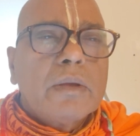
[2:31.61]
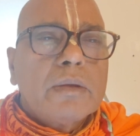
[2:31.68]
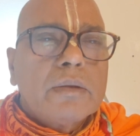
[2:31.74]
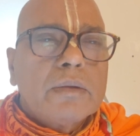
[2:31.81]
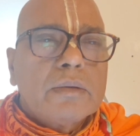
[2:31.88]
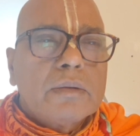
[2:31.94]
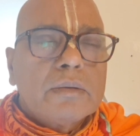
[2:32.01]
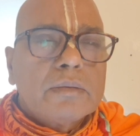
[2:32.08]

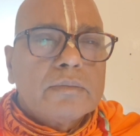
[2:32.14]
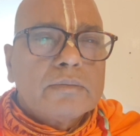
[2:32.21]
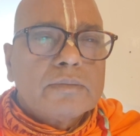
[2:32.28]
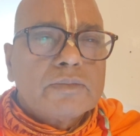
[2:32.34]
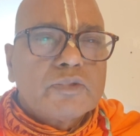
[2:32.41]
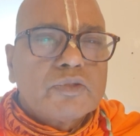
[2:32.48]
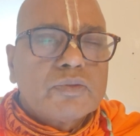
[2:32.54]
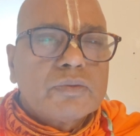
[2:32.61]

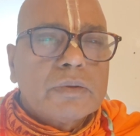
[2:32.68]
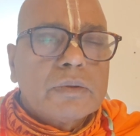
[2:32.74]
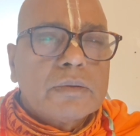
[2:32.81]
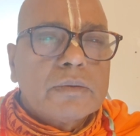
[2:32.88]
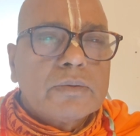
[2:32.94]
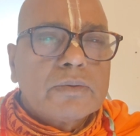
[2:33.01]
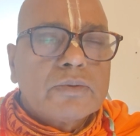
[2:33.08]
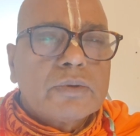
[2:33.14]

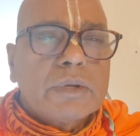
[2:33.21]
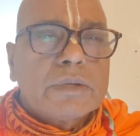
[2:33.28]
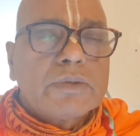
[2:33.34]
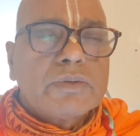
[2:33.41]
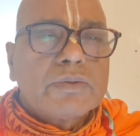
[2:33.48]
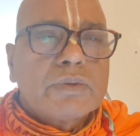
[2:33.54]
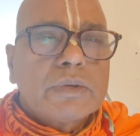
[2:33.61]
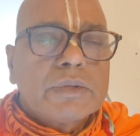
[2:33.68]

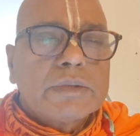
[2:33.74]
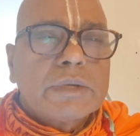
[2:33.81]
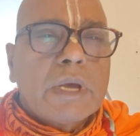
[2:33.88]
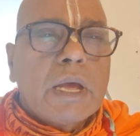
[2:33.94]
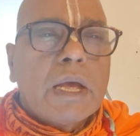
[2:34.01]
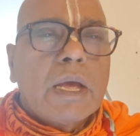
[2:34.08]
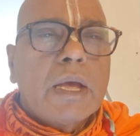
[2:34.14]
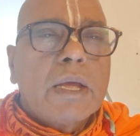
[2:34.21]

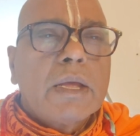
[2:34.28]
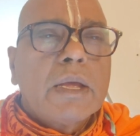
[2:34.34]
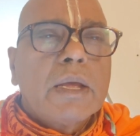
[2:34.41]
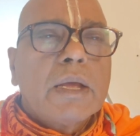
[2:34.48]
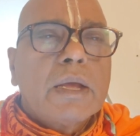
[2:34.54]
Swachha